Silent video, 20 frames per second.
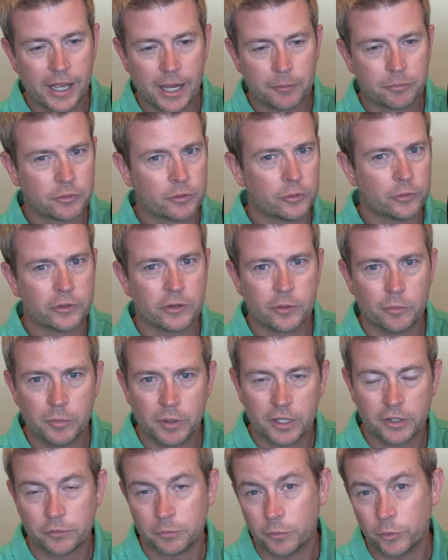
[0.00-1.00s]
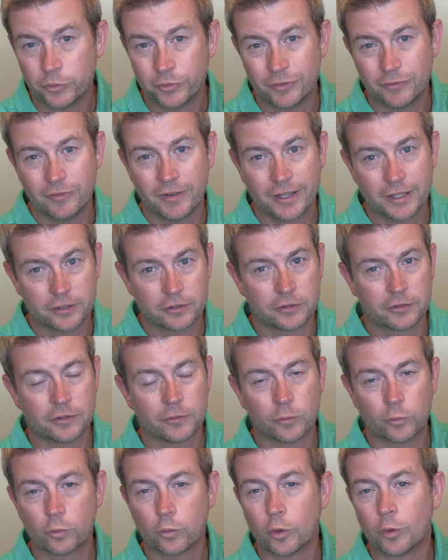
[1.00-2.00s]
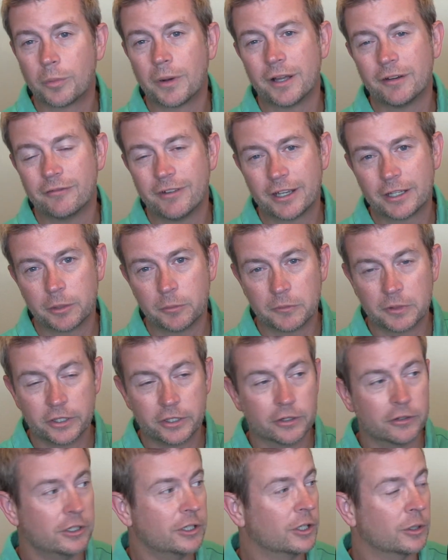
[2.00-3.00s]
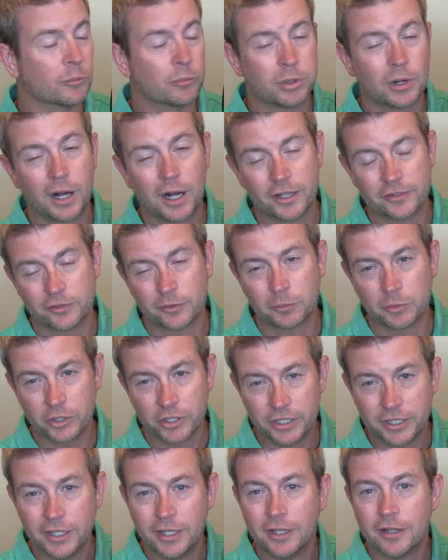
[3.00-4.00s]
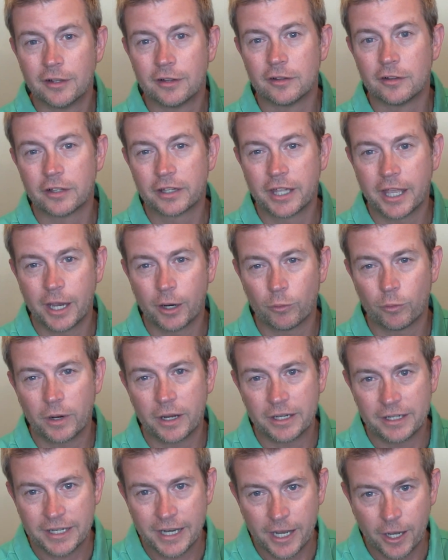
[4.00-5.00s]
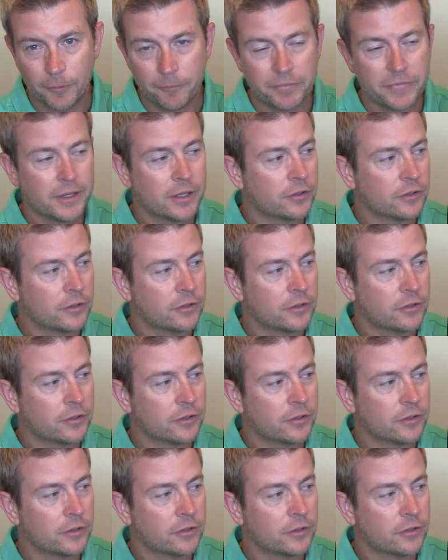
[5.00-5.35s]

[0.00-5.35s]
absolutely the best, most advanced robot vacuum cleaner you can possibly look at right now.